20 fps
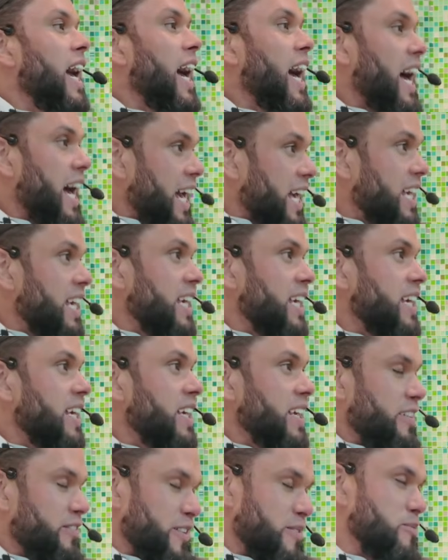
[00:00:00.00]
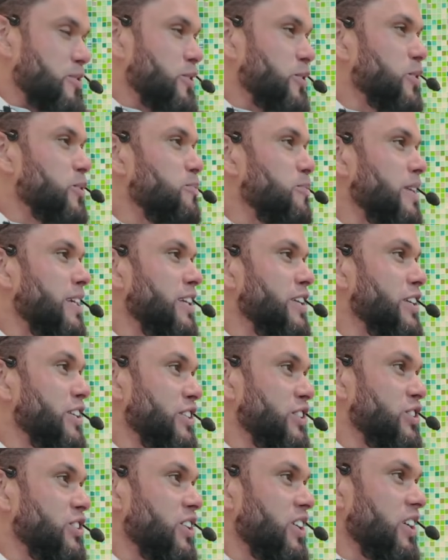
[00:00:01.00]
I, if I'm your group leader,
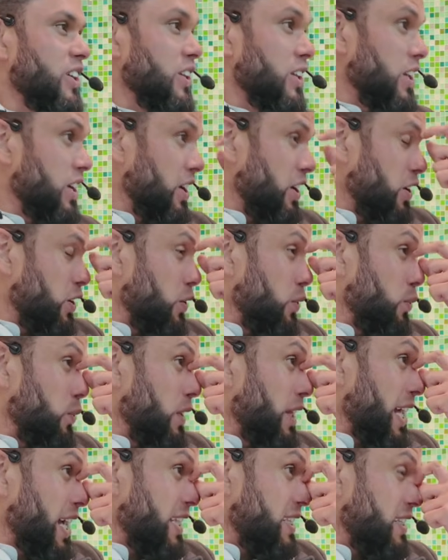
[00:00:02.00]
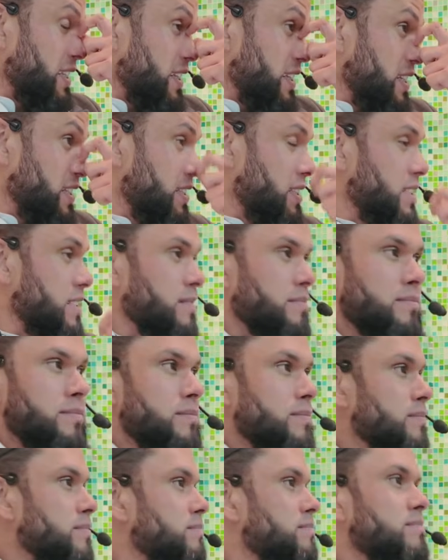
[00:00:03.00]
inshallah, will utter this
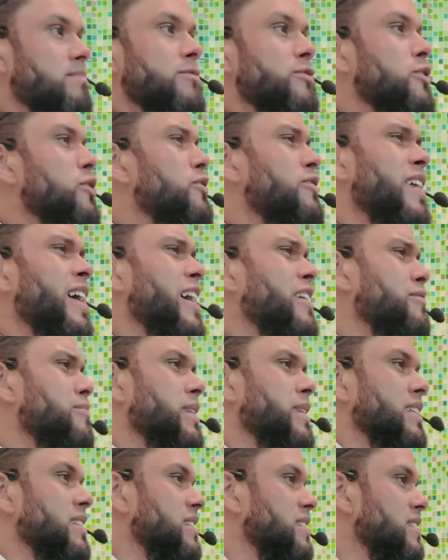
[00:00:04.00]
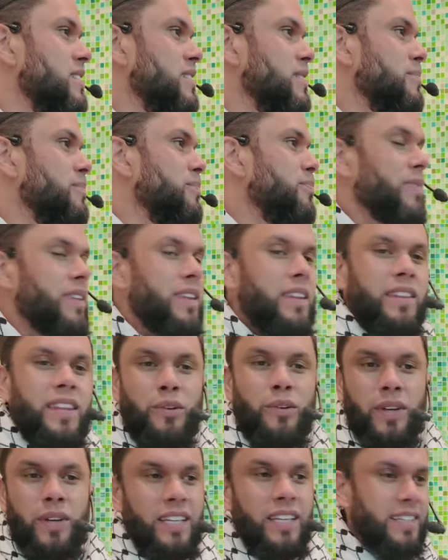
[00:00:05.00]
for 5 minutes.
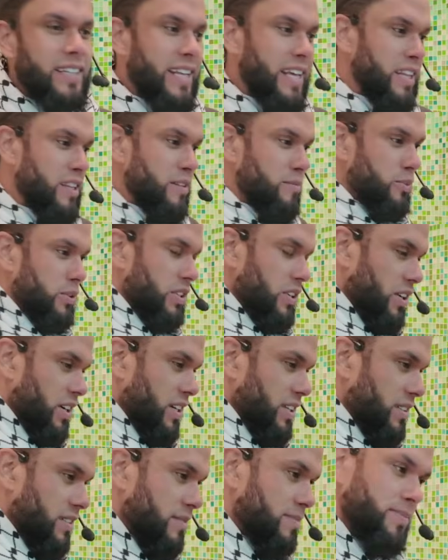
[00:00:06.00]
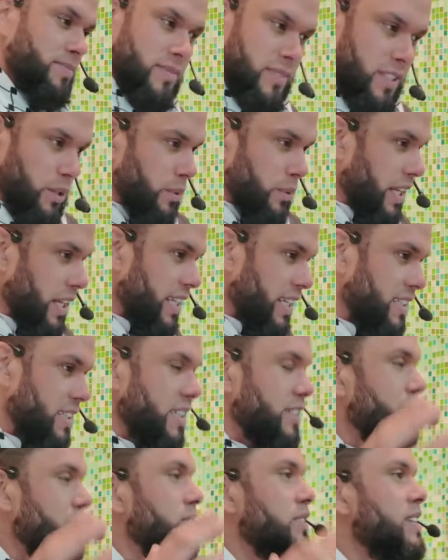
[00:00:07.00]
Then we get another buta on. You will utter
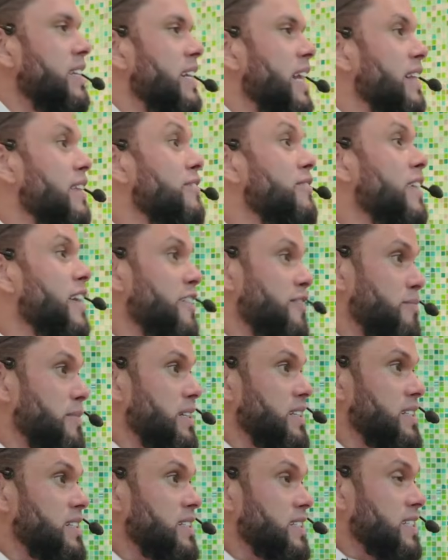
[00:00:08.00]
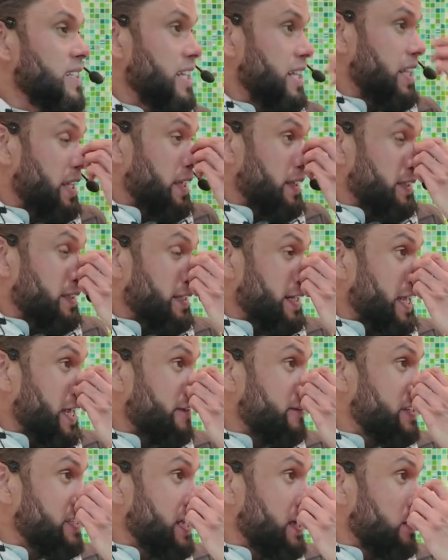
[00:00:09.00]
it for another 5 minutes. The
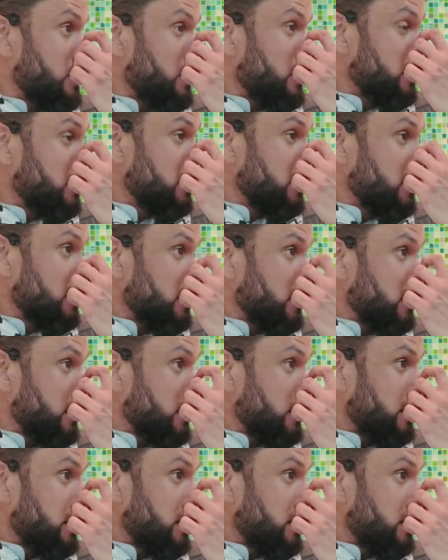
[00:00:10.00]
drive is how long?